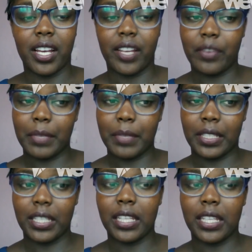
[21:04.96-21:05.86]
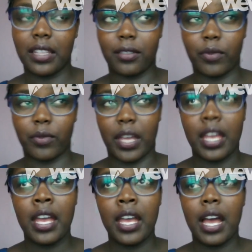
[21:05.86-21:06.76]
remedy in this way.
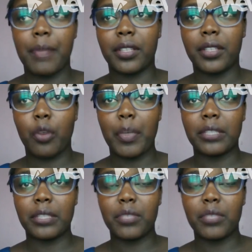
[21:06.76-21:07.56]
Habeas corpus